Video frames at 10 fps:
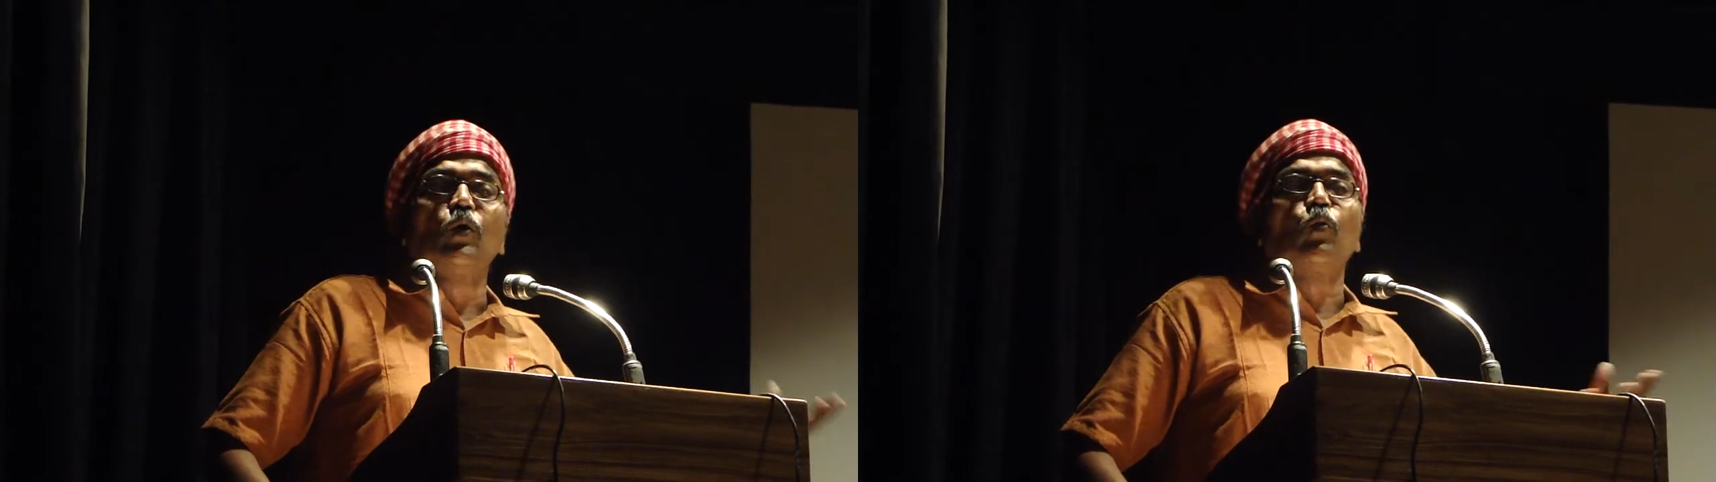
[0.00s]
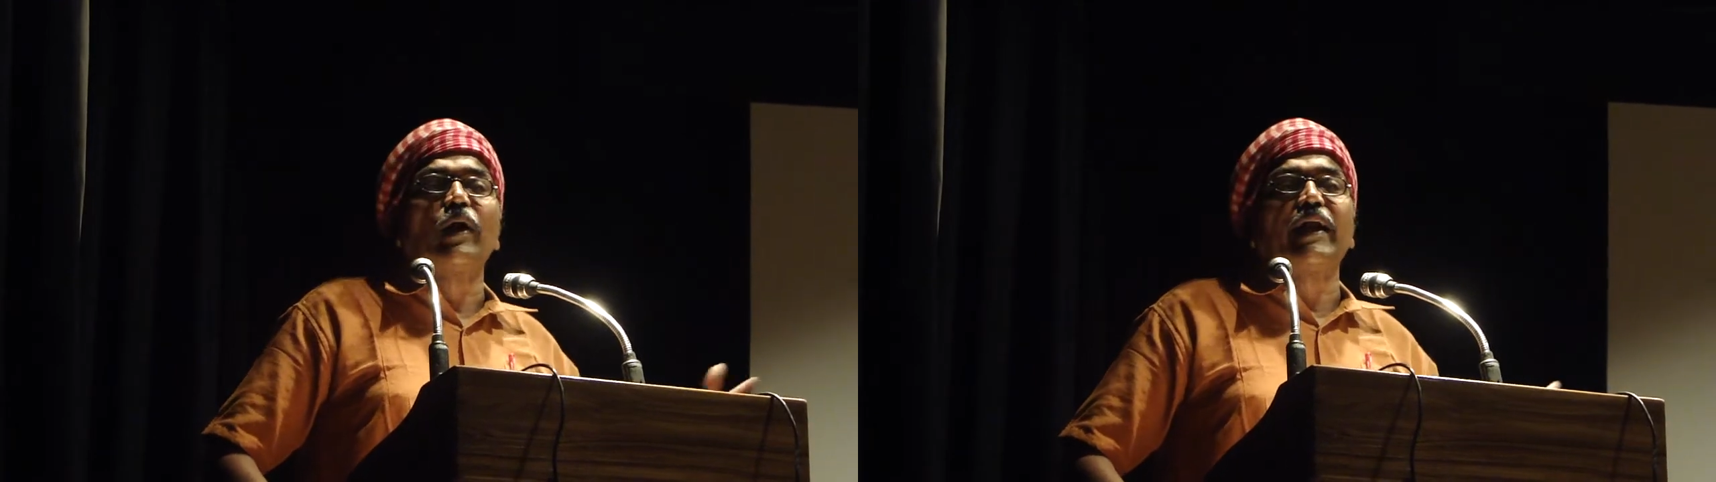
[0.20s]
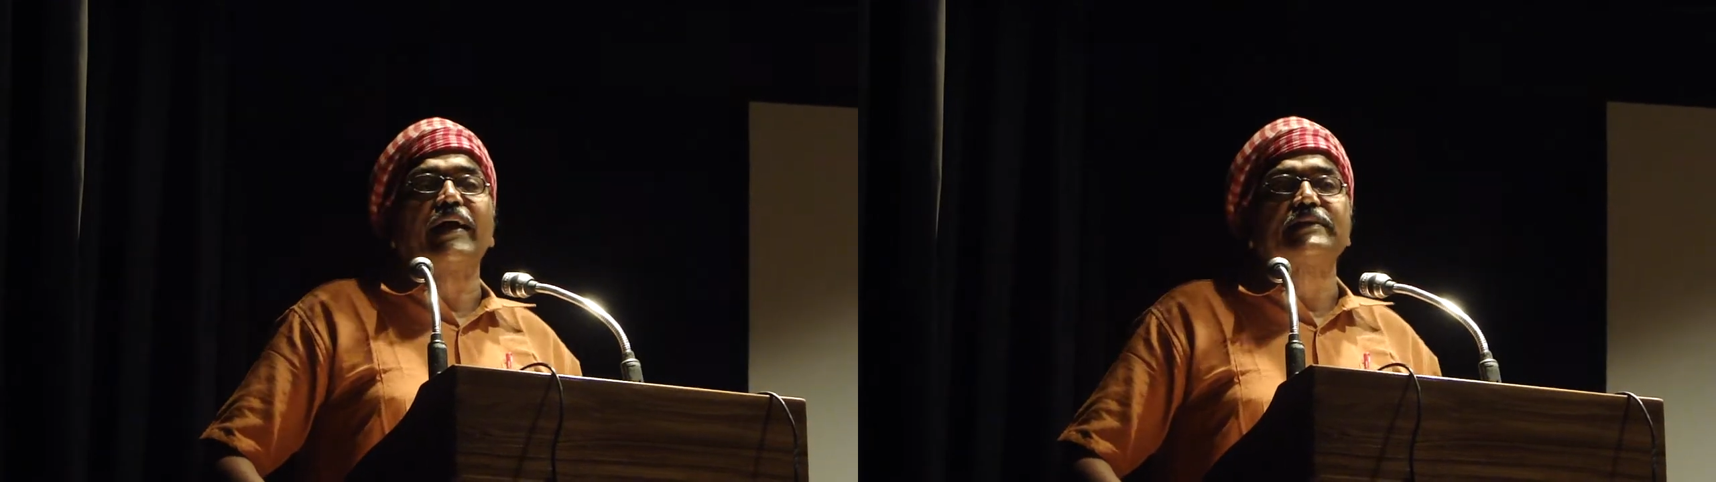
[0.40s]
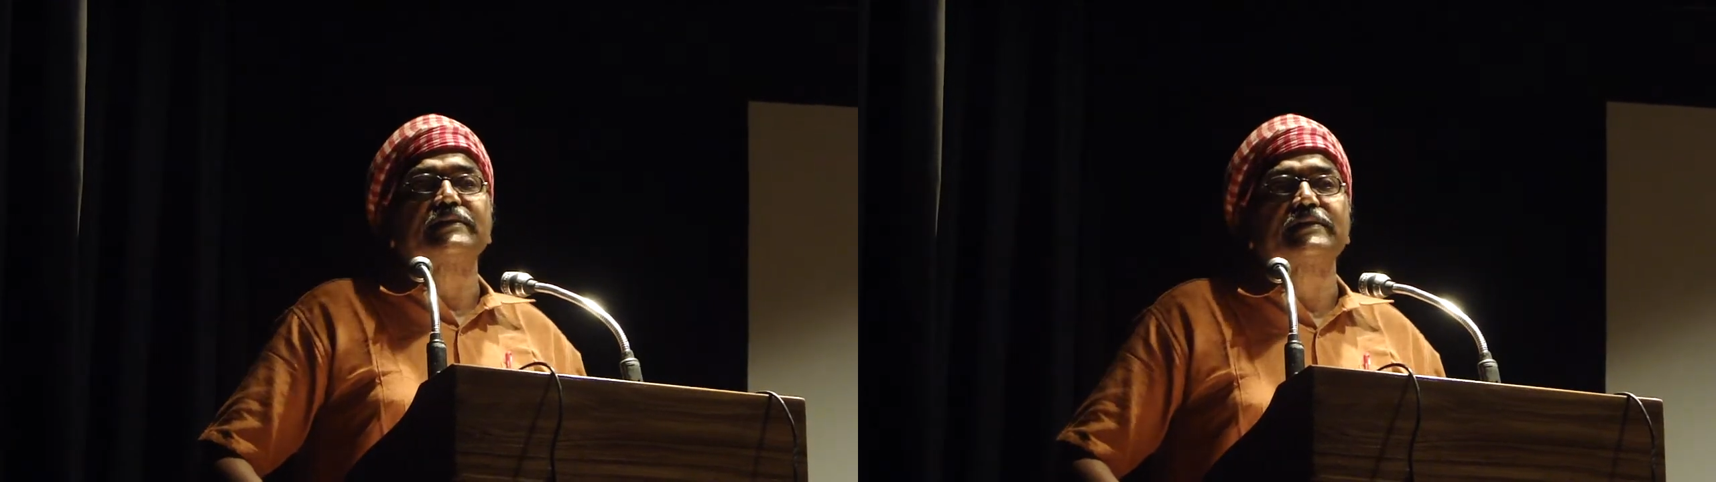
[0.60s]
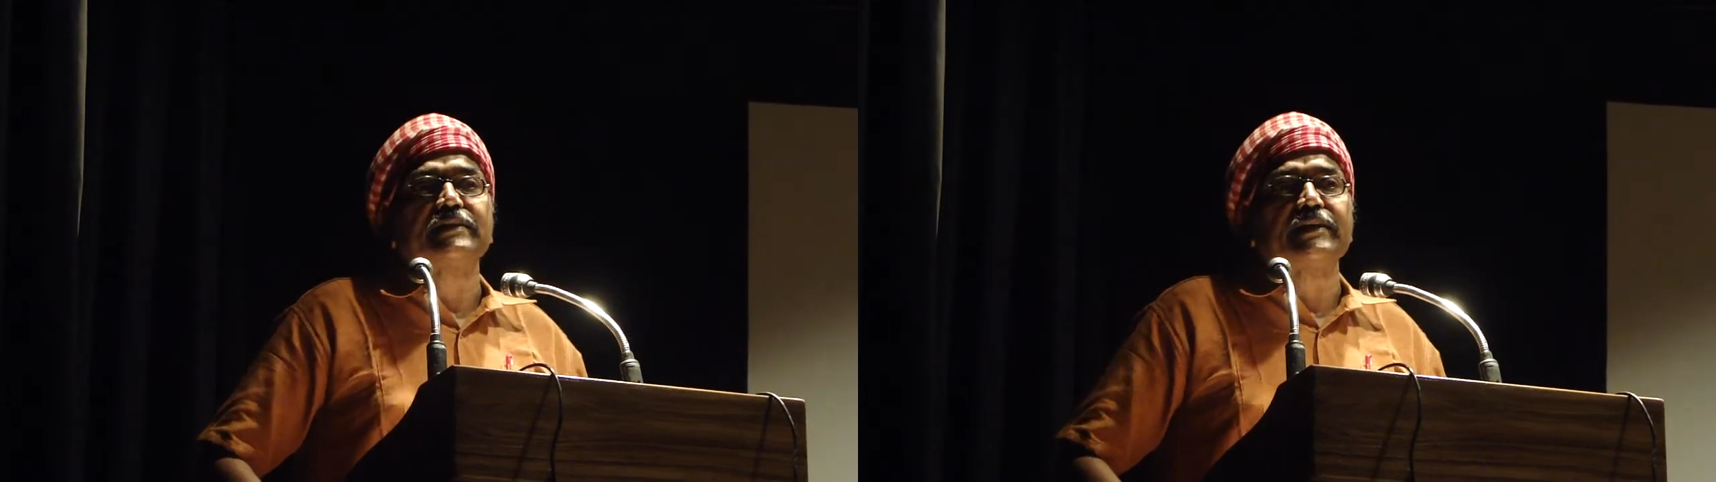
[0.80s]
whereas
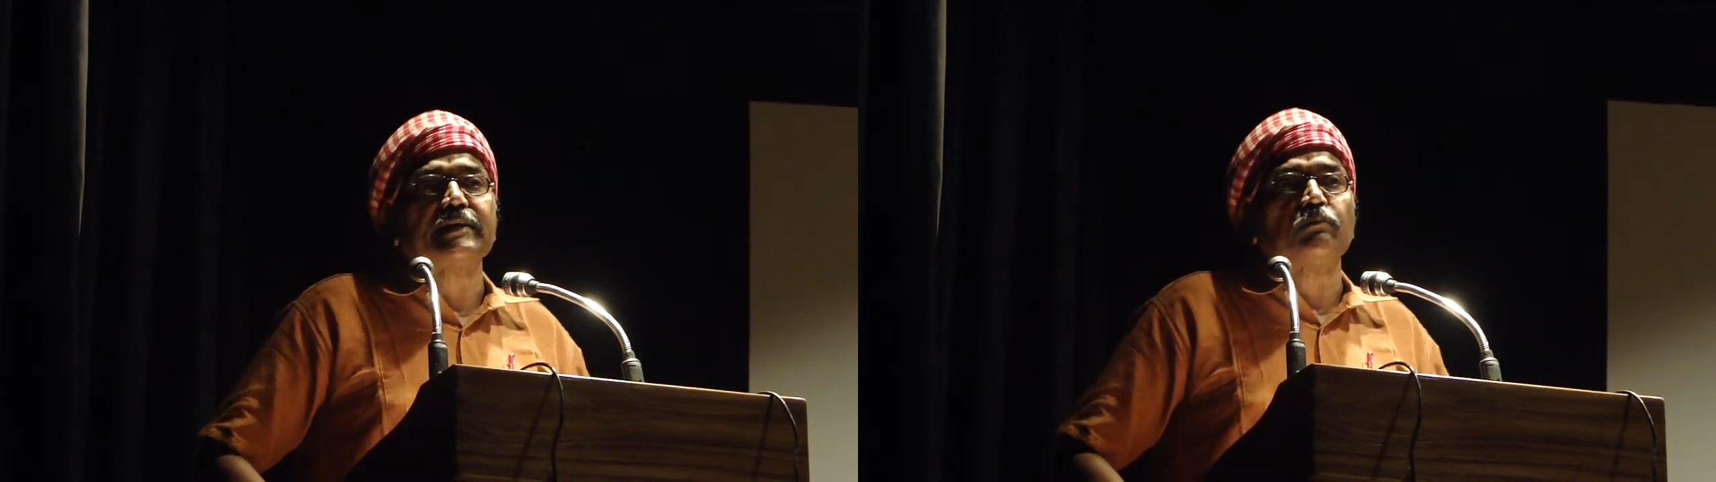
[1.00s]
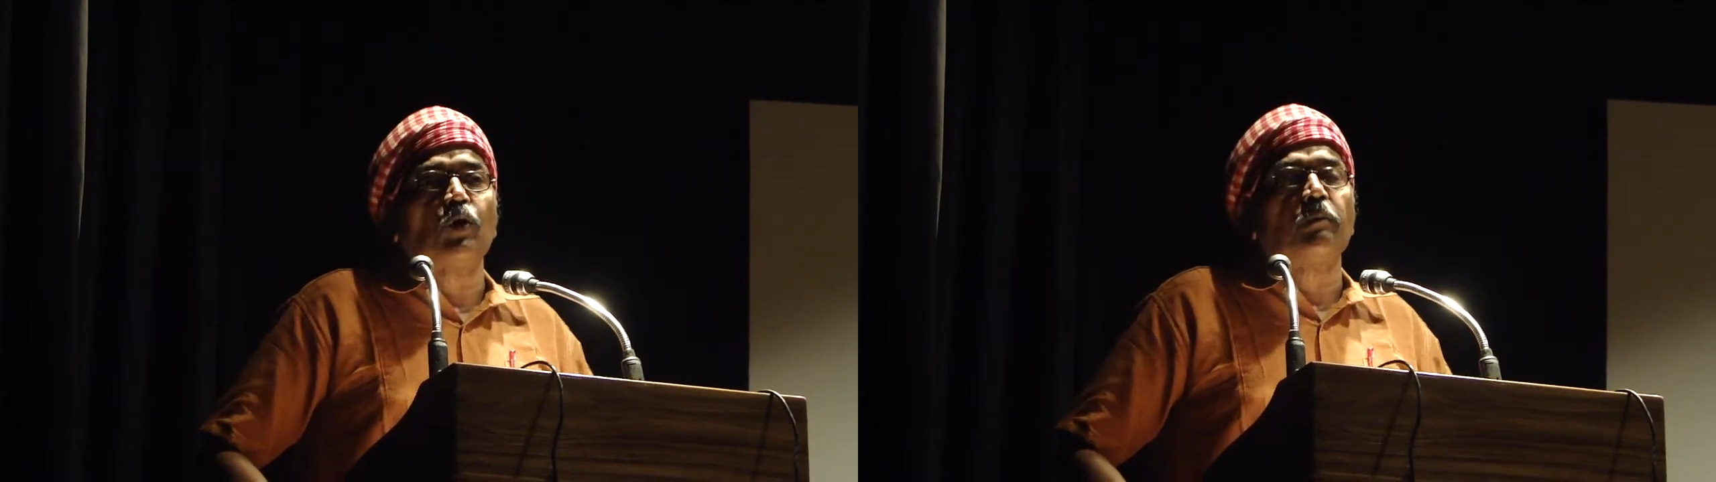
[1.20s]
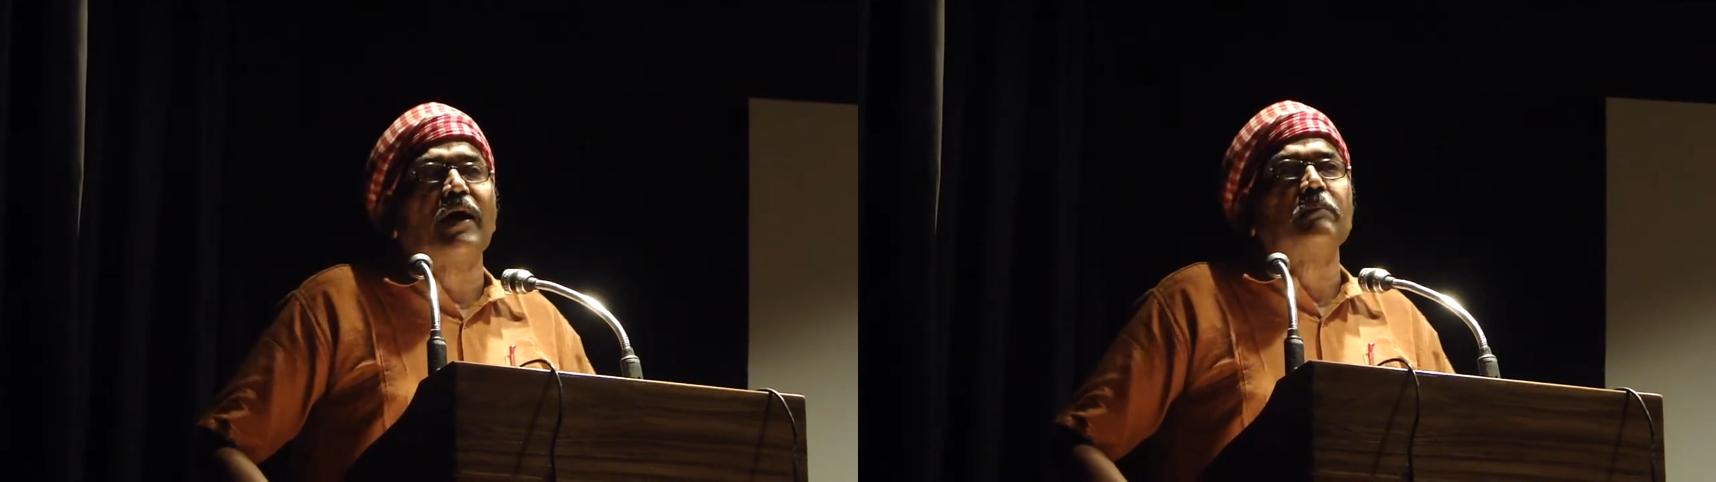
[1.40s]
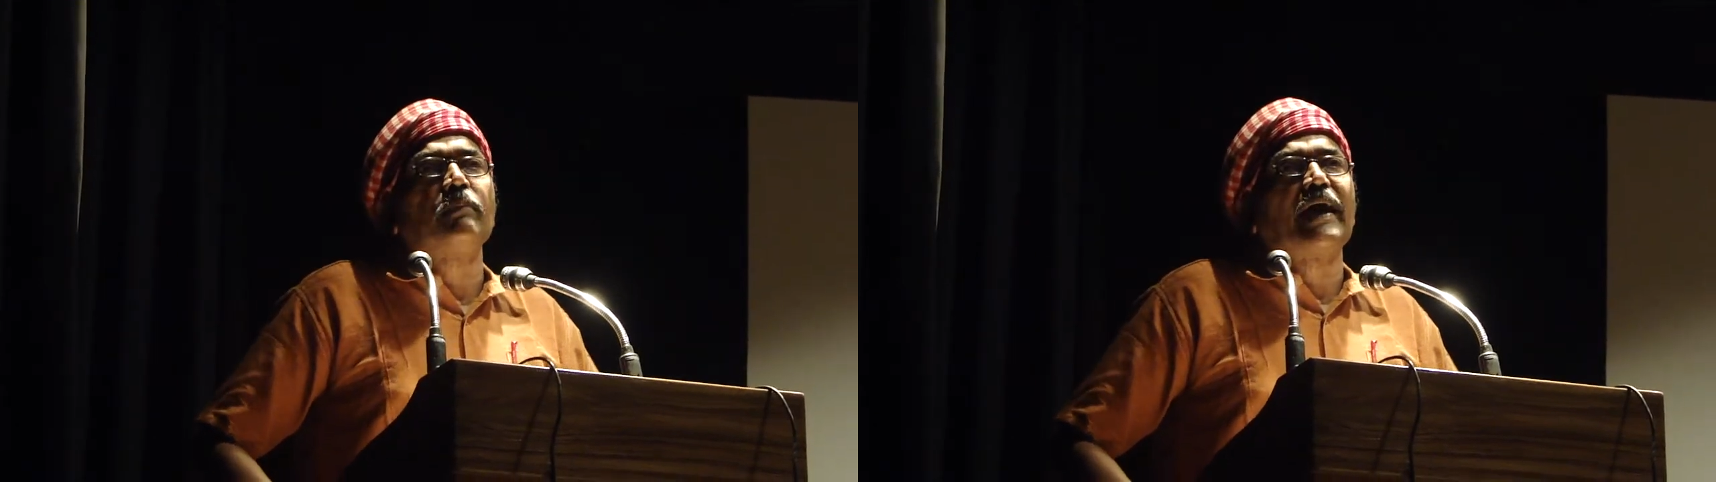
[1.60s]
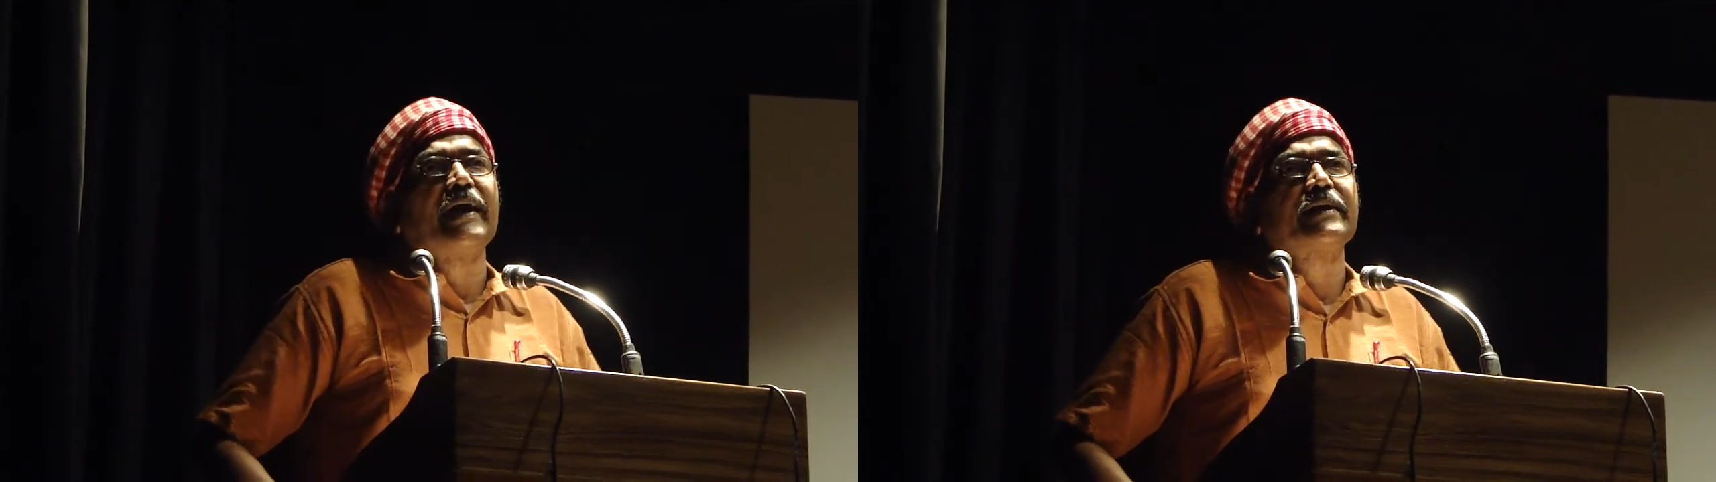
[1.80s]
the Bhopal
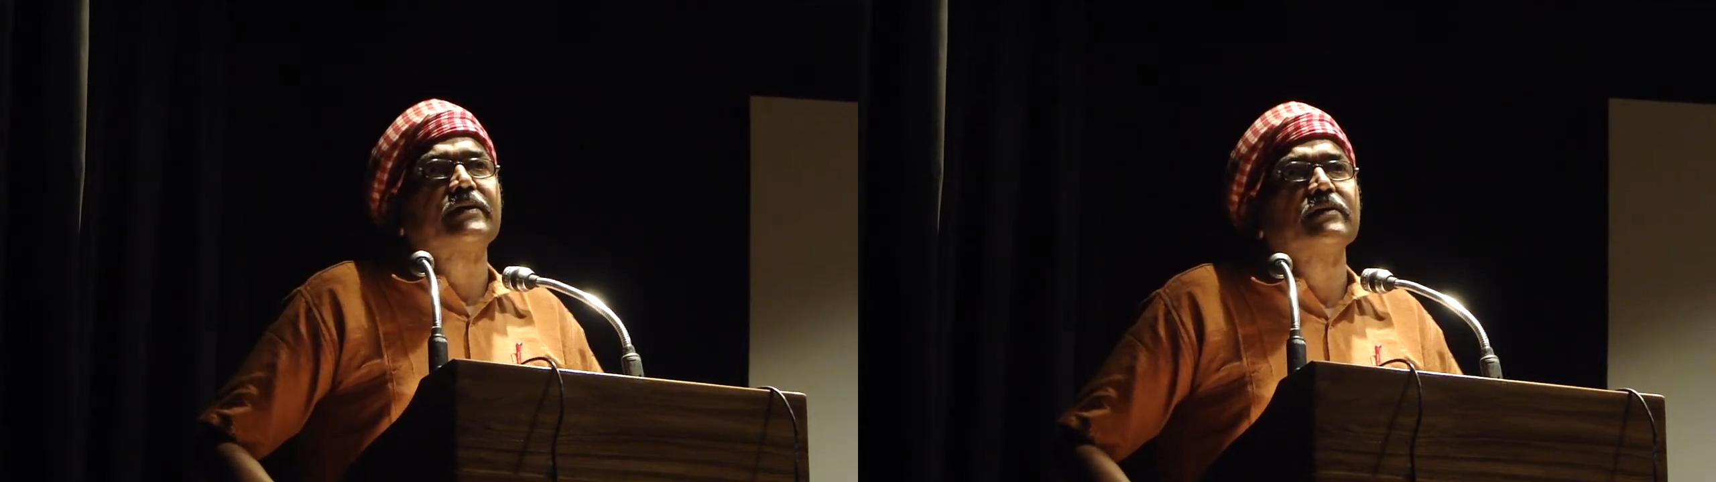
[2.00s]
plant,